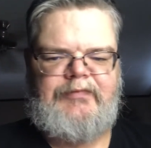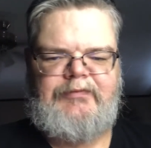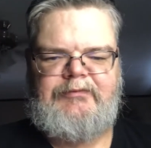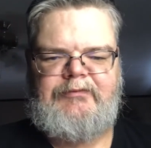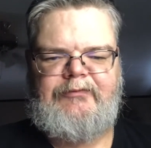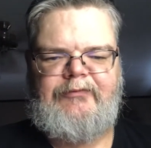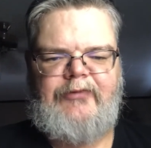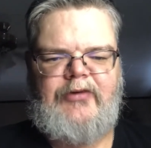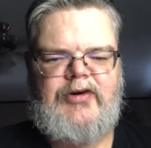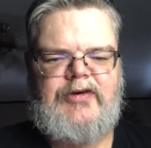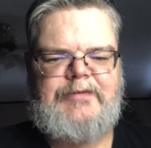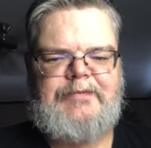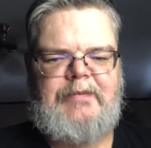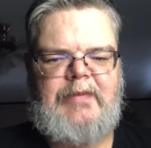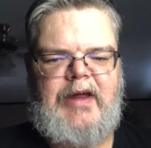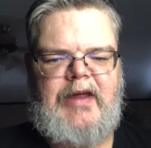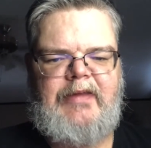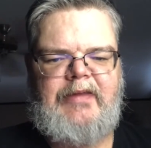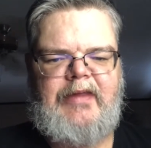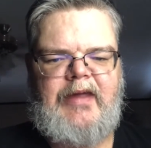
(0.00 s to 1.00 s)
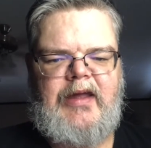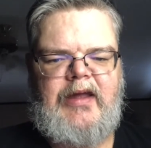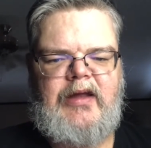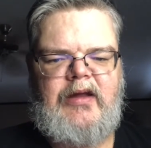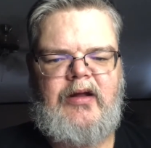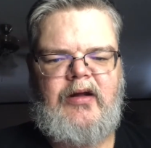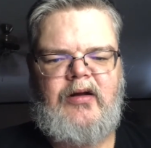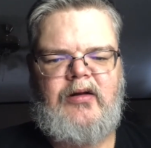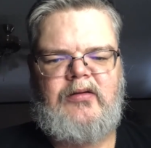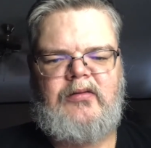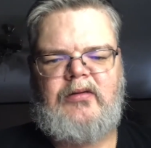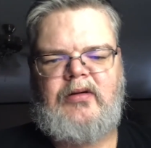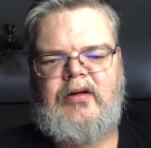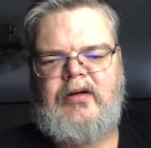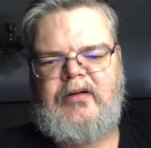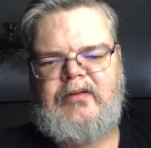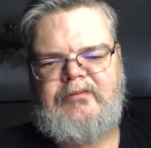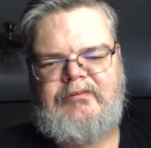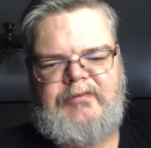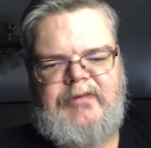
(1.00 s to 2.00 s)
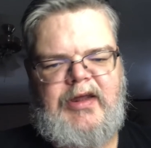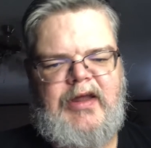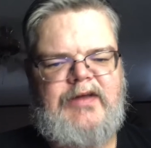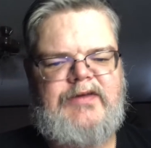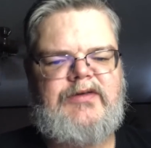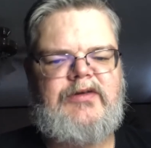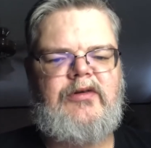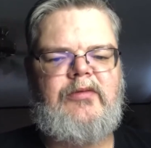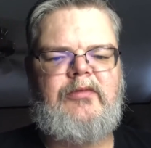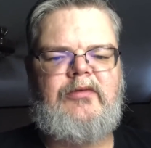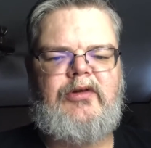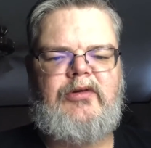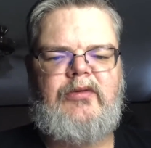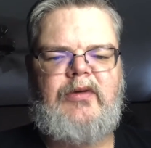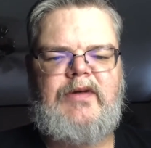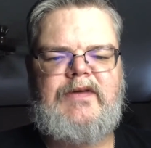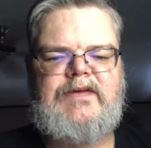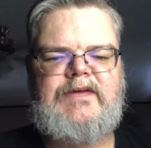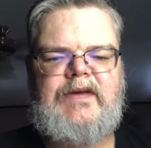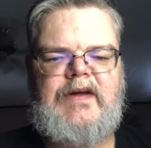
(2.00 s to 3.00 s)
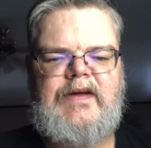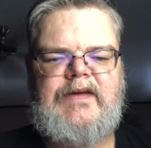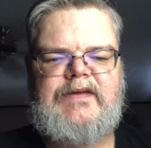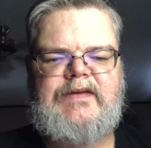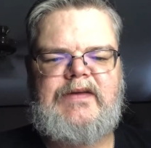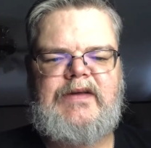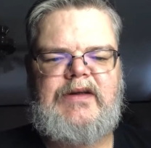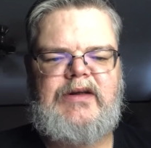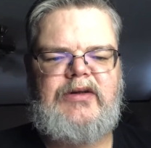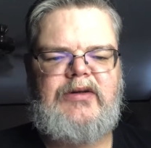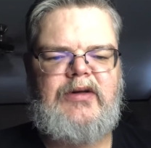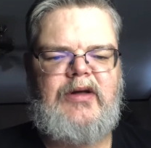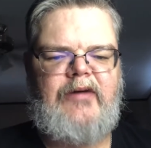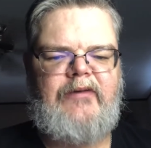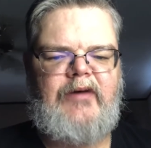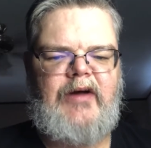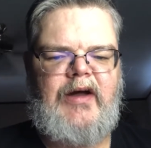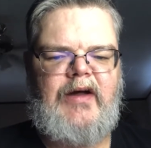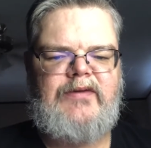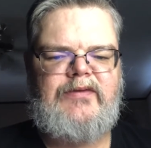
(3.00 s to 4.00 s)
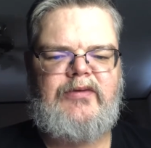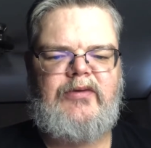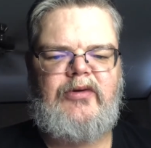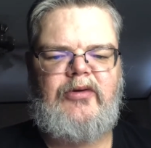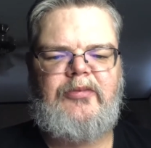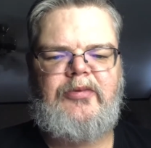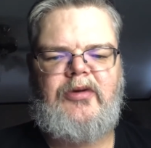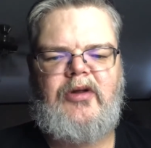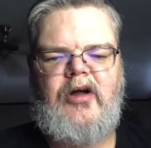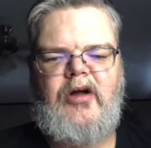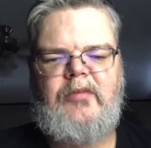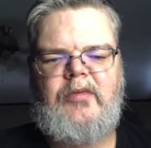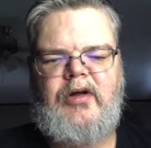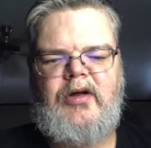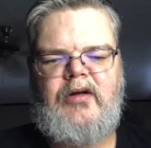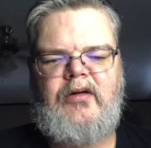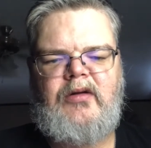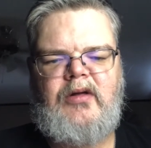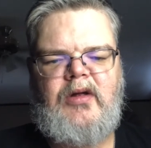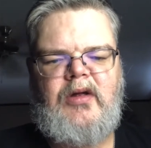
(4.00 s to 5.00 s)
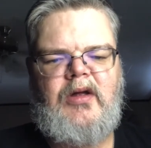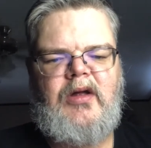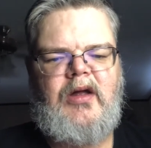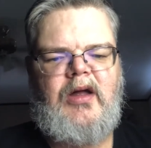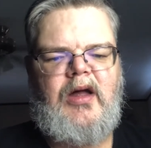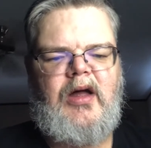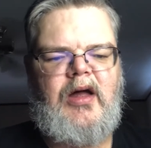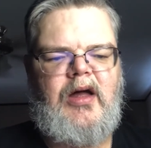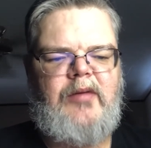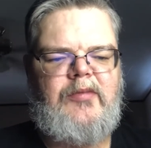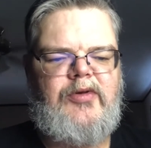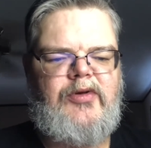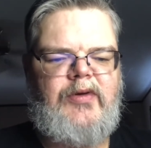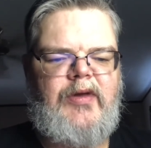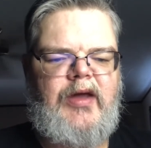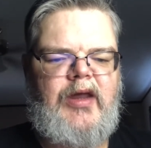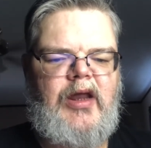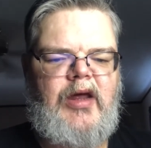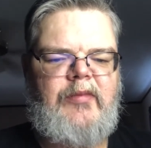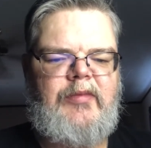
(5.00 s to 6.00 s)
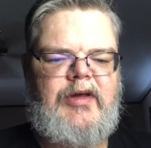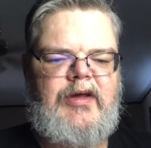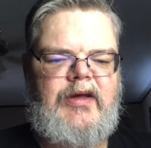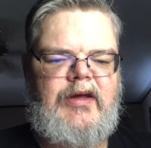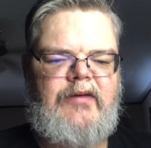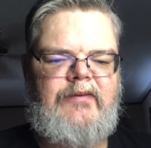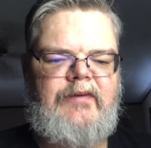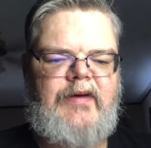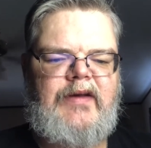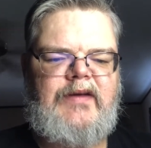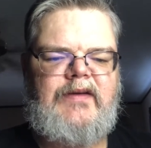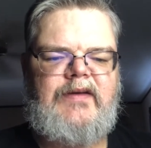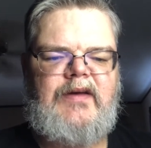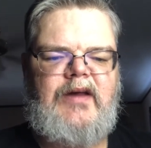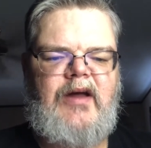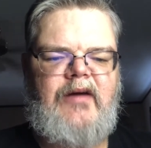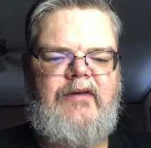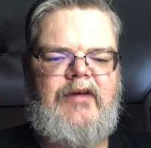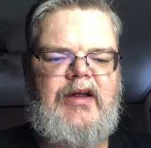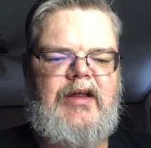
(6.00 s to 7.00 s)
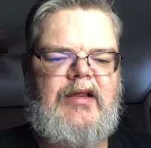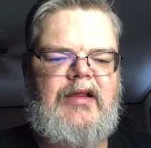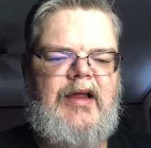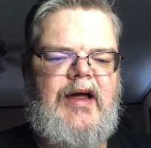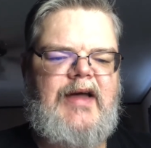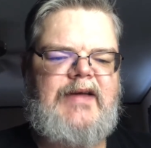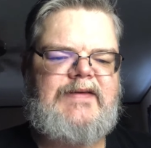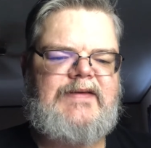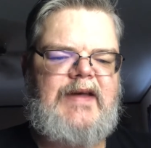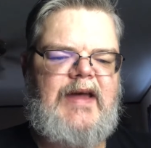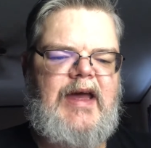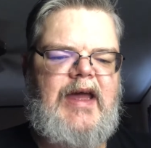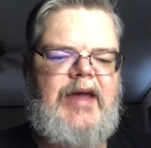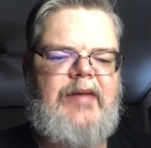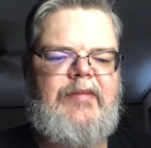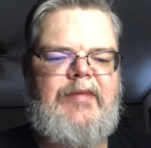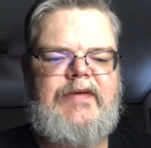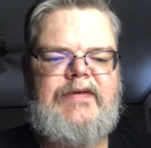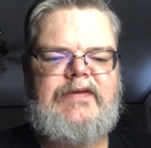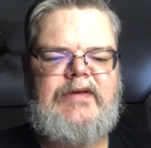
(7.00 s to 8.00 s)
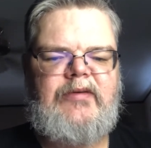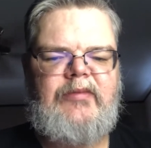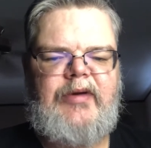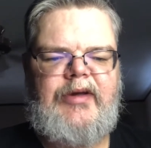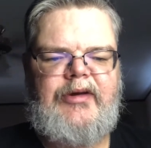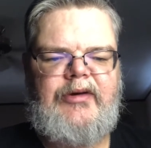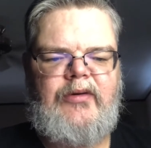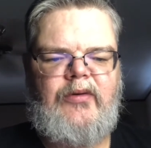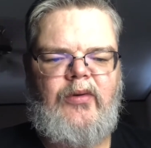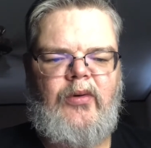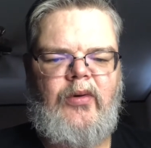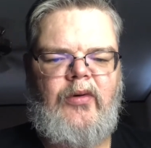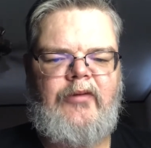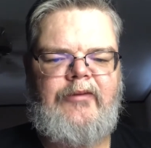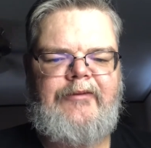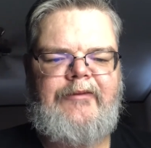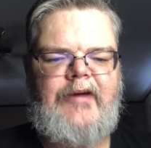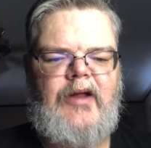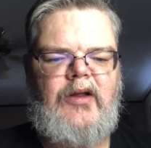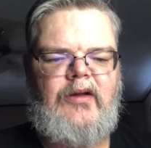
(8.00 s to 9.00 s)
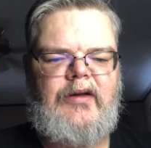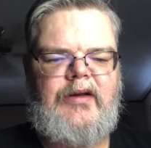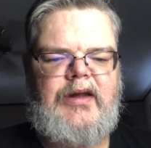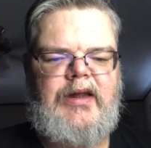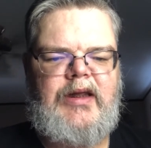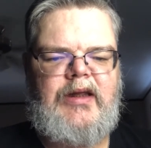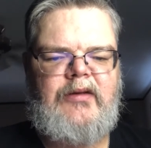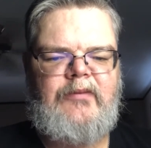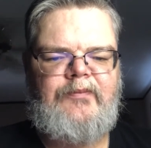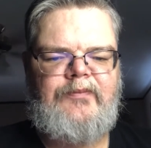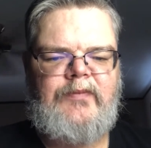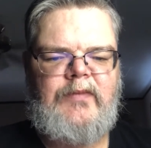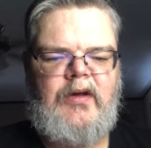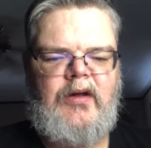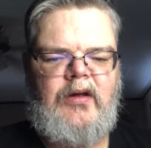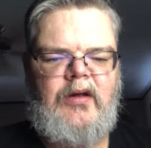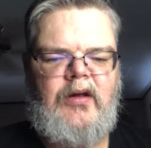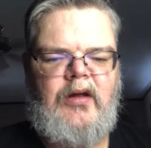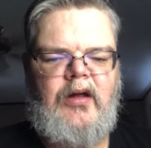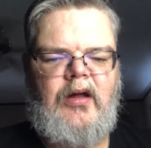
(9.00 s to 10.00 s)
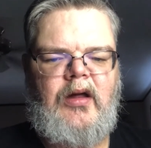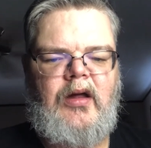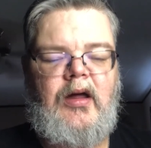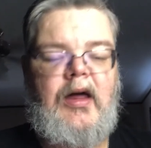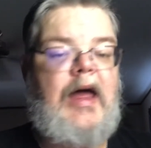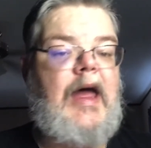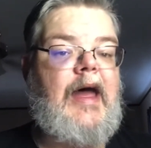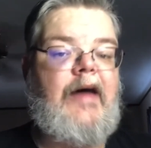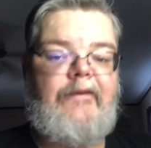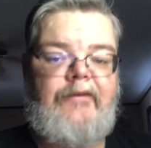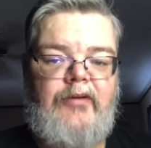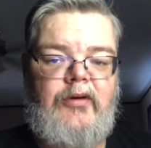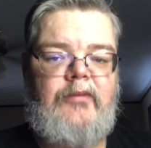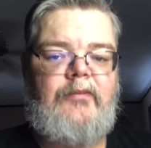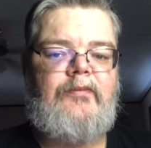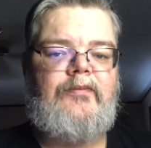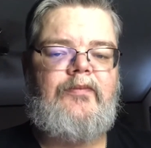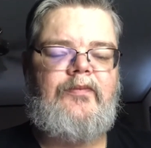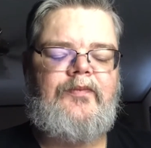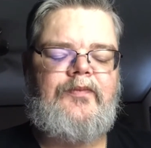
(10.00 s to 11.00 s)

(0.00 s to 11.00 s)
First main thing here, yes, you're a U.S. citizen, you have a high school diploma, you cannot be convicted of a Class A misdemeanor or felony ever.